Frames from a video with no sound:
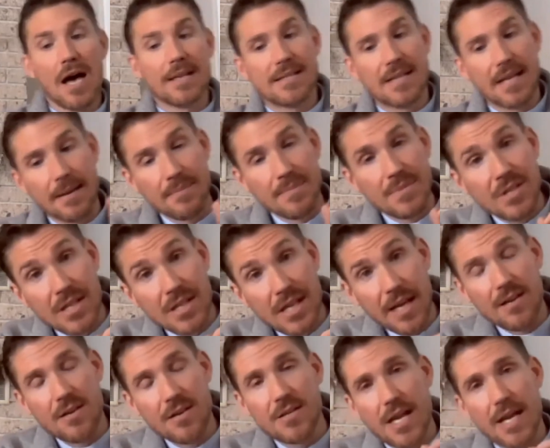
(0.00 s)
a
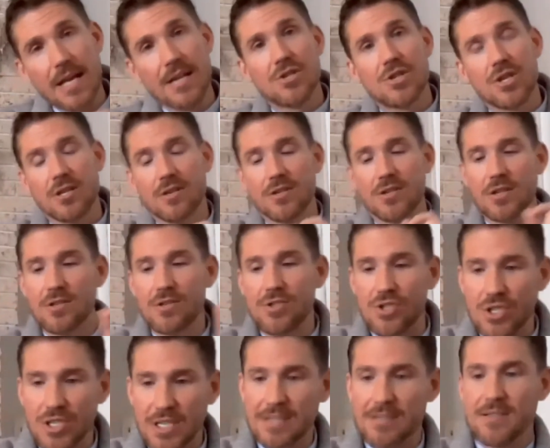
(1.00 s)
temptation to
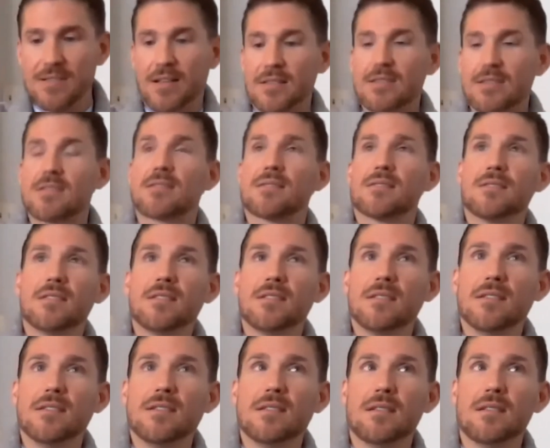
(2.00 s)
Jesus
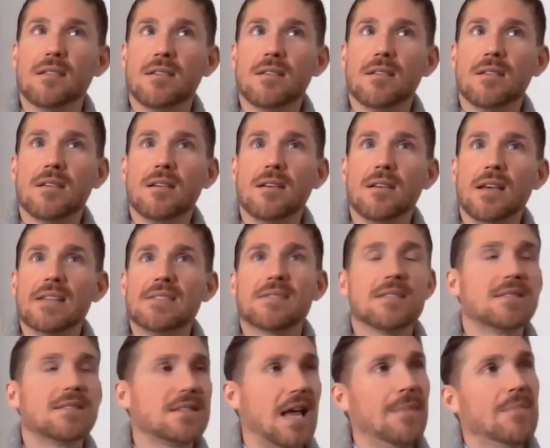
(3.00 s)
it's
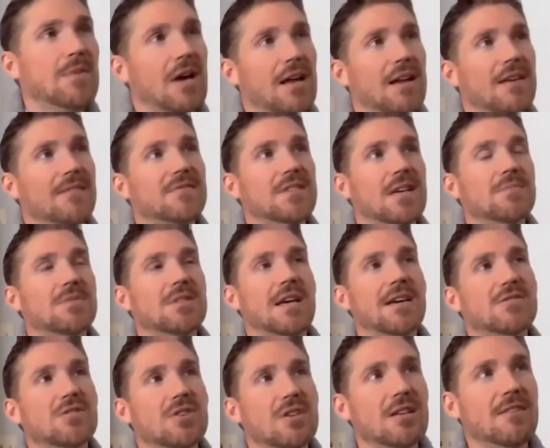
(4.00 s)
the same kind of
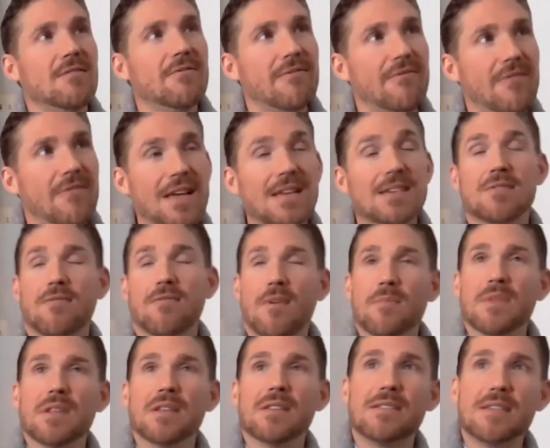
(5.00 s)
temptation he faced
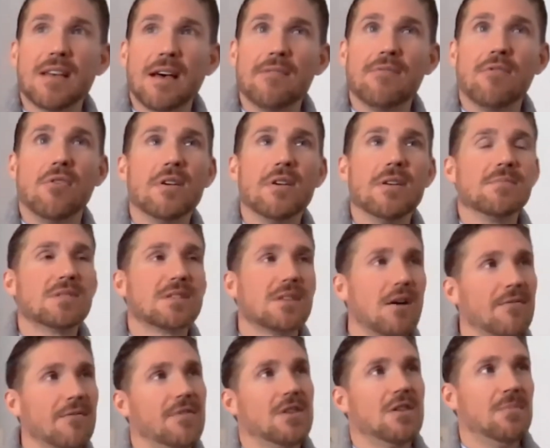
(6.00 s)
from the devil
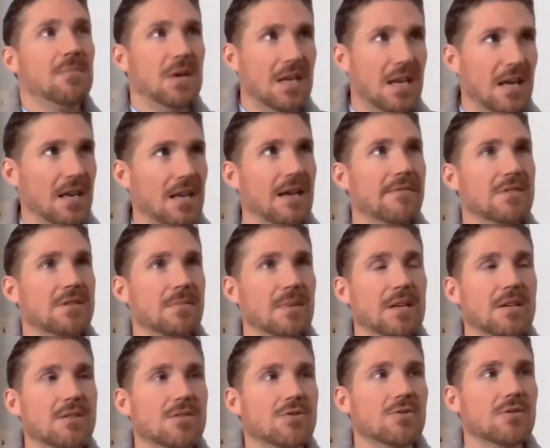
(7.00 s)
himself at the beginning of his
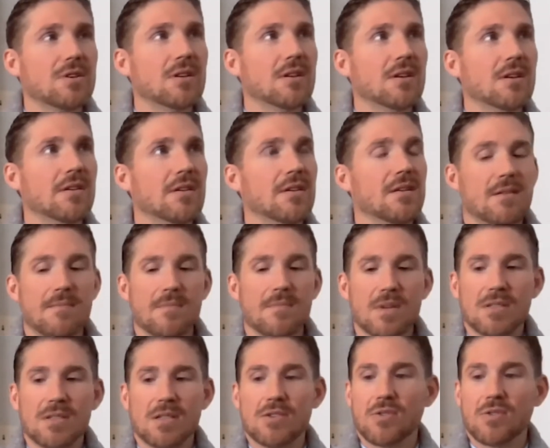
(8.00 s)
ministry.
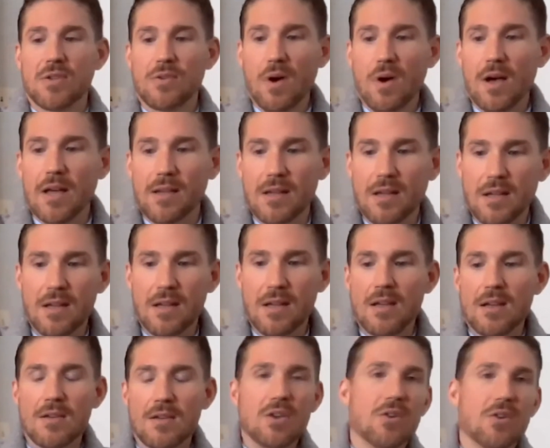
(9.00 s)
Essentially, what?
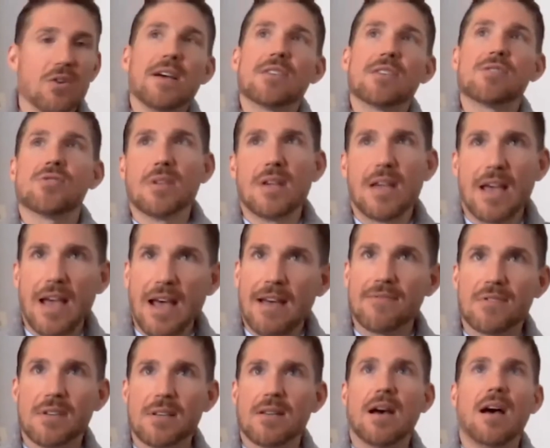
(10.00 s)
You don't actually
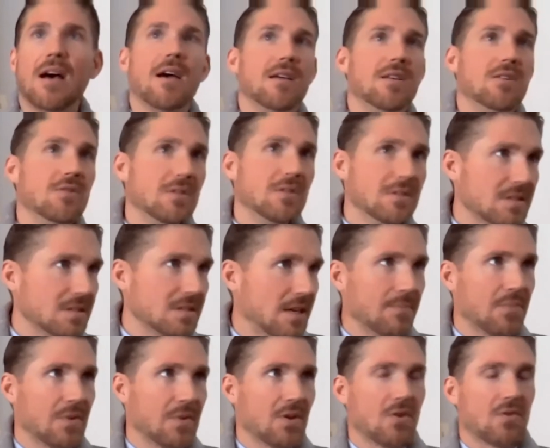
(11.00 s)
have to die. You can
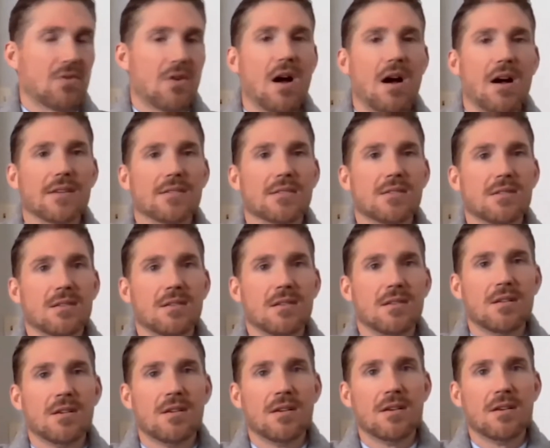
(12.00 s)
skip the cross.
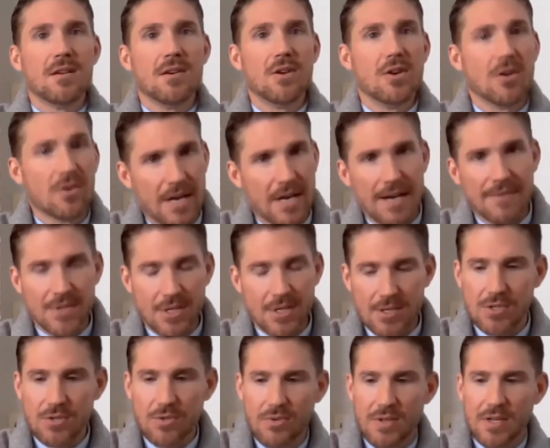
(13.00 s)
You don't have to
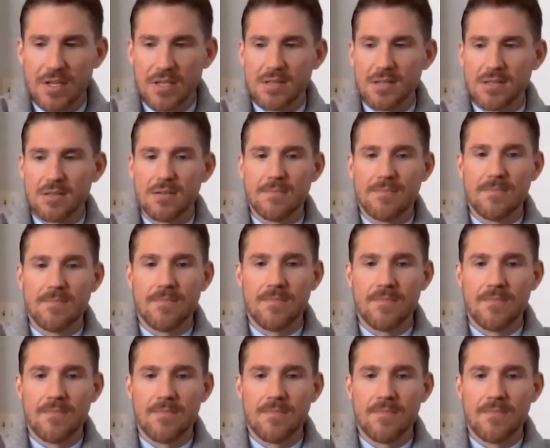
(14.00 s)
do this.